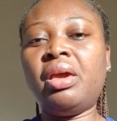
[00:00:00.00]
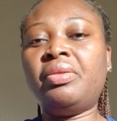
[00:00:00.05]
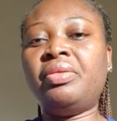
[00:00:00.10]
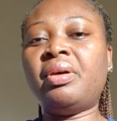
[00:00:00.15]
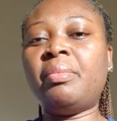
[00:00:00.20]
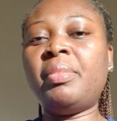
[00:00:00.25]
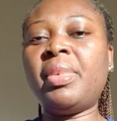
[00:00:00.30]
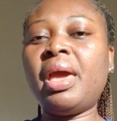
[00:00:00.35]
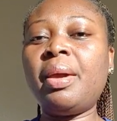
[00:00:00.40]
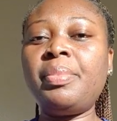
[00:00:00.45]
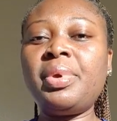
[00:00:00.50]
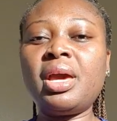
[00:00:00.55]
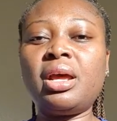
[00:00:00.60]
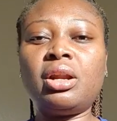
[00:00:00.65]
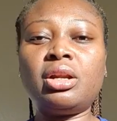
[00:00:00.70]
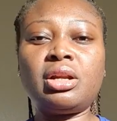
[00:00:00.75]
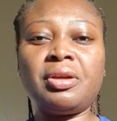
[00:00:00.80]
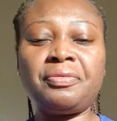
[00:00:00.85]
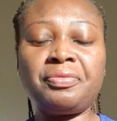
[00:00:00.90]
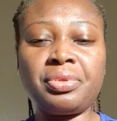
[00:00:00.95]
there may be a
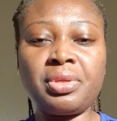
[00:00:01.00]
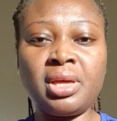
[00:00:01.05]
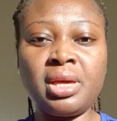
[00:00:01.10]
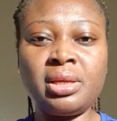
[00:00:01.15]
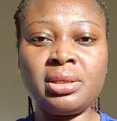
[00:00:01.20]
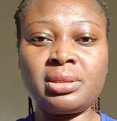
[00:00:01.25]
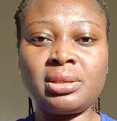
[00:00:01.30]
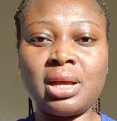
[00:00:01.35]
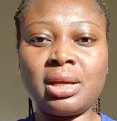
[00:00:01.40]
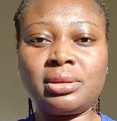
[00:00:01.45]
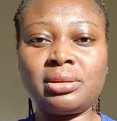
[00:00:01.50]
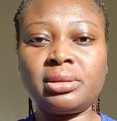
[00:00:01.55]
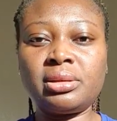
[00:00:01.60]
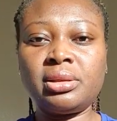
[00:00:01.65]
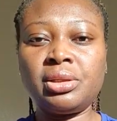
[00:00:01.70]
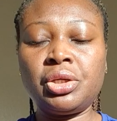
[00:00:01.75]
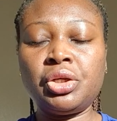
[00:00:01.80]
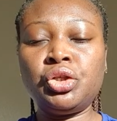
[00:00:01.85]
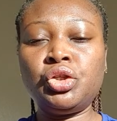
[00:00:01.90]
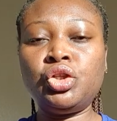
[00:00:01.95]
lot of things that
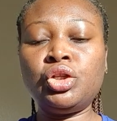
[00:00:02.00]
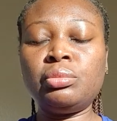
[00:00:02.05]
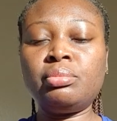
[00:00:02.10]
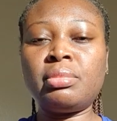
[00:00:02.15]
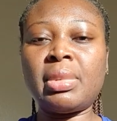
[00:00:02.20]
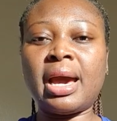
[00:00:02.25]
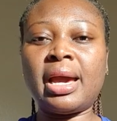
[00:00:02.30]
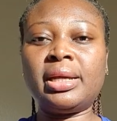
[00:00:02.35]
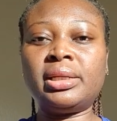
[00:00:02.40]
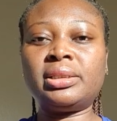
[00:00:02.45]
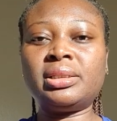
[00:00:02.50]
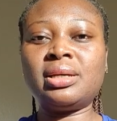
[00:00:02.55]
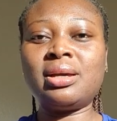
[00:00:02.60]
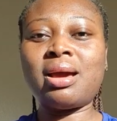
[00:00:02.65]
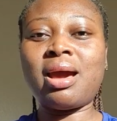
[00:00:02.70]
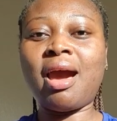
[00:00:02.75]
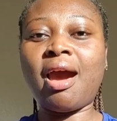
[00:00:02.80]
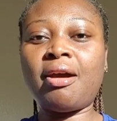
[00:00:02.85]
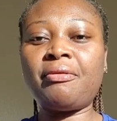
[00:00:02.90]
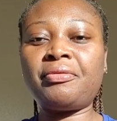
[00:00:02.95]
you might
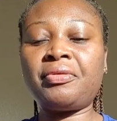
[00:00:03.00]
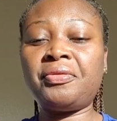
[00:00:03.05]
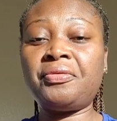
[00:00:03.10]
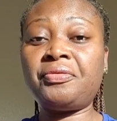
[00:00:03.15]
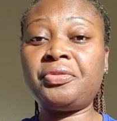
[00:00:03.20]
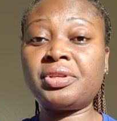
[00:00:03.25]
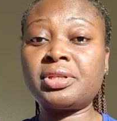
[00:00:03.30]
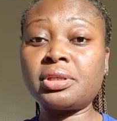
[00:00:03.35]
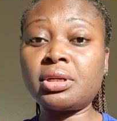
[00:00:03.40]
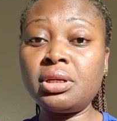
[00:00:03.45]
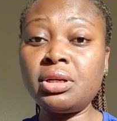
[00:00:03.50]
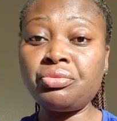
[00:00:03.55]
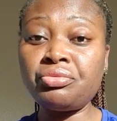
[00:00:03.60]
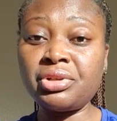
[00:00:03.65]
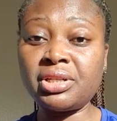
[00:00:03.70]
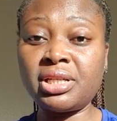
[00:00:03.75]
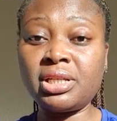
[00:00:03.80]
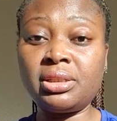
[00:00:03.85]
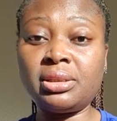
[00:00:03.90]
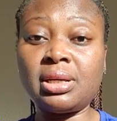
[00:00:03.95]
have physically
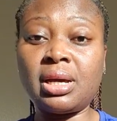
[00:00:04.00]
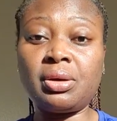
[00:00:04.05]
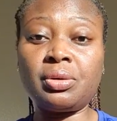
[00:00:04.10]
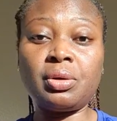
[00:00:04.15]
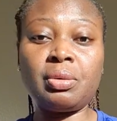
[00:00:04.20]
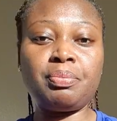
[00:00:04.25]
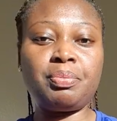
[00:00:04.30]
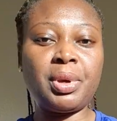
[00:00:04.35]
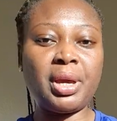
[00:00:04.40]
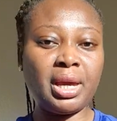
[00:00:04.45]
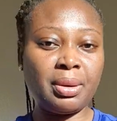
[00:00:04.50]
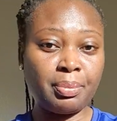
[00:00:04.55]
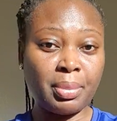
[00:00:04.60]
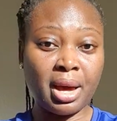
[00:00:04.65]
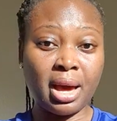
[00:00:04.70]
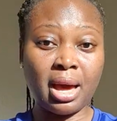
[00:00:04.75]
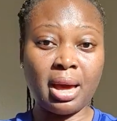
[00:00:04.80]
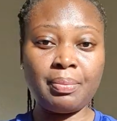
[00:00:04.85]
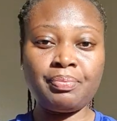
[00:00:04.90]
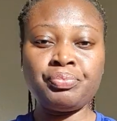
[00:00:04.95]
written down on
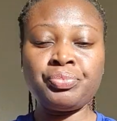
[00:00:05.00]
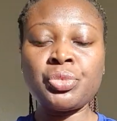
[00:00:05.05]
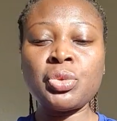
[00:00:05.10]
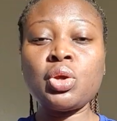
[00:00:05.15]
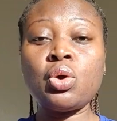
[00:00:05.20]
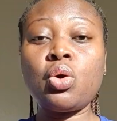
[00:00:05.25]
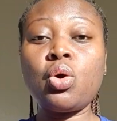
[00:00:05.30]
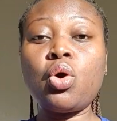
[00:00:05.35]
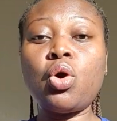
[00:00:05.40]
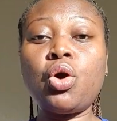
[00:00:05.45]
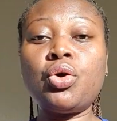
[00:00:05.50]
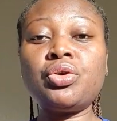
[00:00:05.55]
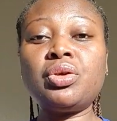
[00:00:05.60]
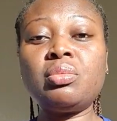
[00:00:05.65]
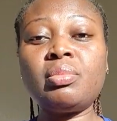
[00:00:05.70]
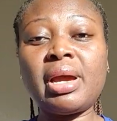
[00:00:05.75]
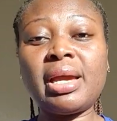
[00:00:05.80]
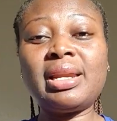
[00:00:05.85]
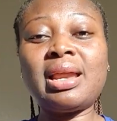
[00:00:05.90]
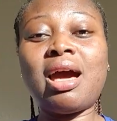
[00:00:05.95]
paper, or you
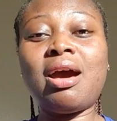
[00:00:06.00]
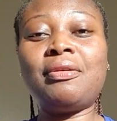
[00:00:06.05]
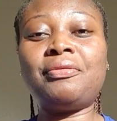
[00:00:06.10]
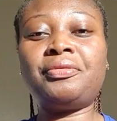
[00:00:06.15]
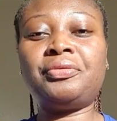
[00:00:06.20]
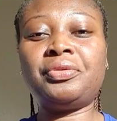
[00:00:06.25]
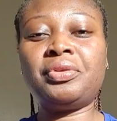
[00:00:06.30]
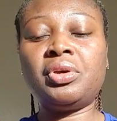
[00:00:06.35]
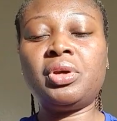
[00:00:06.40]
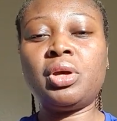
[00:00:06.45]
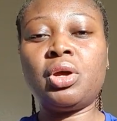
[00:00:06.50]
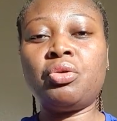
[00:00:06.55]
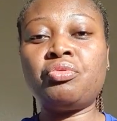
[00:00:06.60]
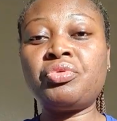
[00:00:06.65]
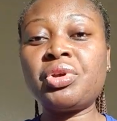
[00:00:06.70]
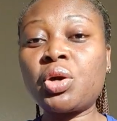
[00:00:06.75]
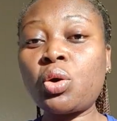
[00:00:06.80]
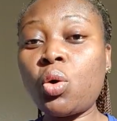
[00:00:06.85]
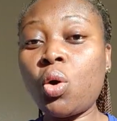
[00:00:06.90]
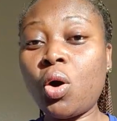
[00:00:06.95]
might have
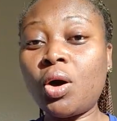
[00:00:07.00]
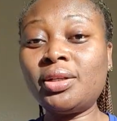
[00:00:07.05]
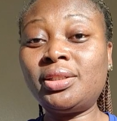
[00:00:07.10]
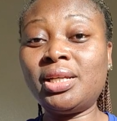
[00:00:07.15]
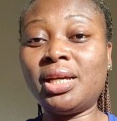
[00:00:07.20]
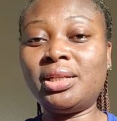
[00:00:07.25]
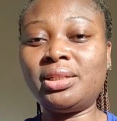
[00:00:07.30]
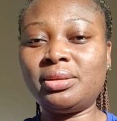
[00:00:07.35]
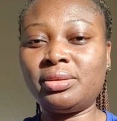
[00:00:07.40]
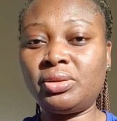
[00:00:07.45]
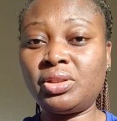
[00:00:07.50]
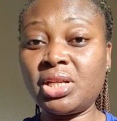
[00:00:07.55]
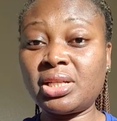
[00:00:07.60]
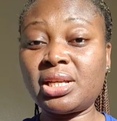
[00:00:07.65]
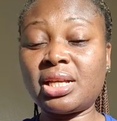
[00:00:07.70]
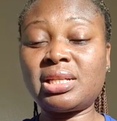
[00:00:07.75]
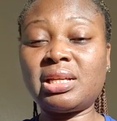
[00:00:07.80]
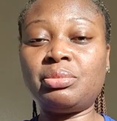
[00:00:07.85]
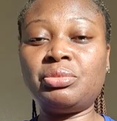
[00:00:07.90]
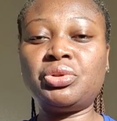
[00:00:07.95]
recorded, just
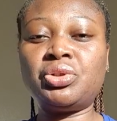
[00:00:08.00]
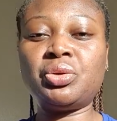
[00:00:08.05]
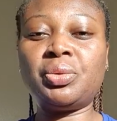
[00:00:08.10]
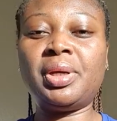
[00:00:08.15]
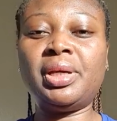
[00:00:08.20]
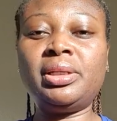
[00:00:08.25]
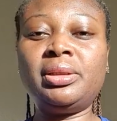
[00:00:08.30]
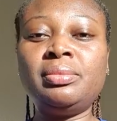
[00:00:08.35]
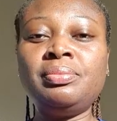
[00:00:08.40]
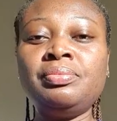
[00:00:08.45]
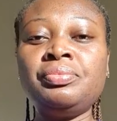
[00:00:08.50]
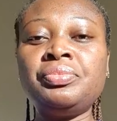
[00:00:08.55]
as I'm doing,